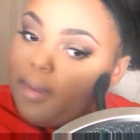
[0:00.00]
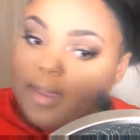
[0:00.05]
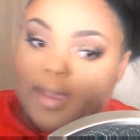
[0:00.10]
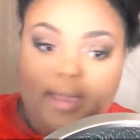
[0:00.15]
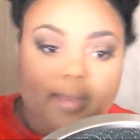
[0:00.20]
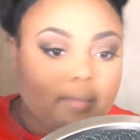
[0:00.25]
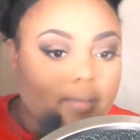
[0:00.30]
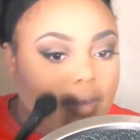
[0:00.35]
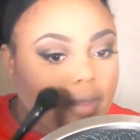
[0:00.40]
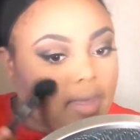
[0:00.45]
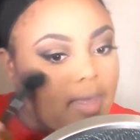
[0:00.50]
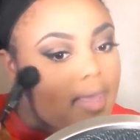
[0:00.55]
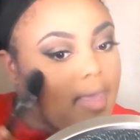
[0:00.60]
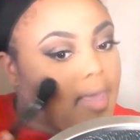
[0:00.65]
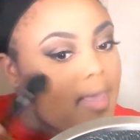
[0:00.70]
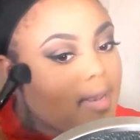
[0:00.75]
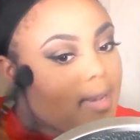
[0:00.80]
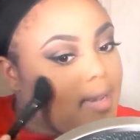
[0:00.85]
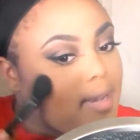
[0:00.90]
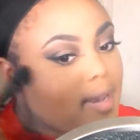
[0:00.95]
Okay,
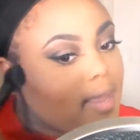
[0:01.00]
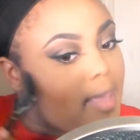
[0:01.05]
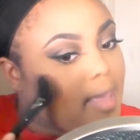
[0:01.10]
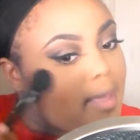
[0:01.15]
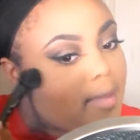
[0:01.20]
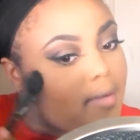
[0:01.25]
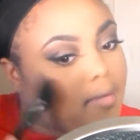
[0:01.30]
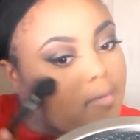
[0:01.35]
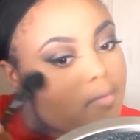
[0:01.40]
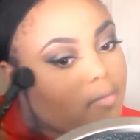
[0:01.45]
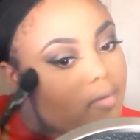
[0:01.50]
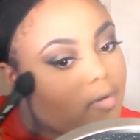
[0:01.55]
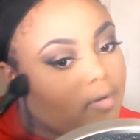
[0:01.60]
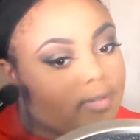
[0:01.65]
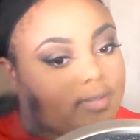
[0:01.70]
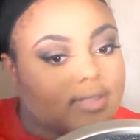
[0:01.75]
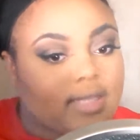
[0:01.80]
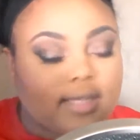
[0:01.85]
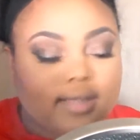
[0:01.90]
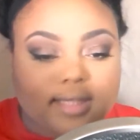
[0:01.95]
and now we're
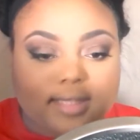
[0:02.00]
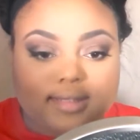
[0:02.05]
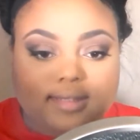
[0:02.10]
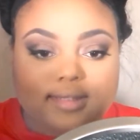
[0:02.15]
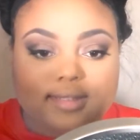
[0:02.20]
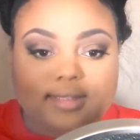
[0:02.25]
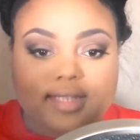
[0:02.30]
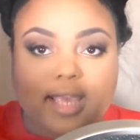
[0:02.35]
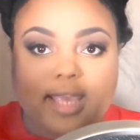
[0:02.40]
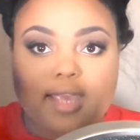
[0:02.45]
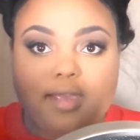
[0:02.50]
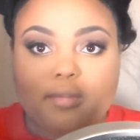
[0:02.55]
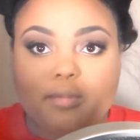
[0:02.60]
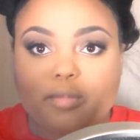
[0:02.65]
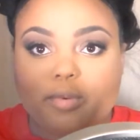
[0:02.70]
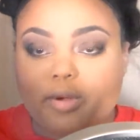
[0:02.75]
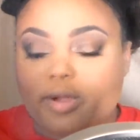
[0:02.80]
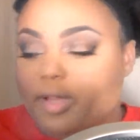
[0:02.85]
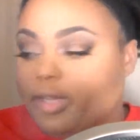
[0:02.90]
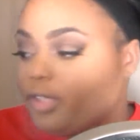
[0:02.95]
going to take that
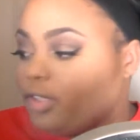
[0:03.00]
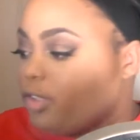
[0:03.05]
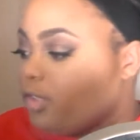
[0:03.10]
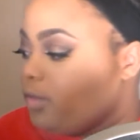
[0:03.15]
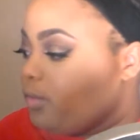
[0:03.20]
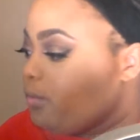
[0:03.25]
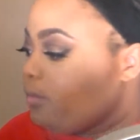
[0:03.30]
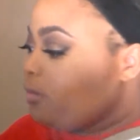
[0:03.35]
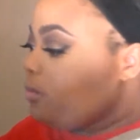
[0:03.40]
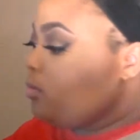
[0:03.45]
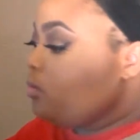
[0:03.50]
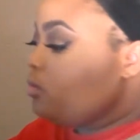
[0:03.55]
same brush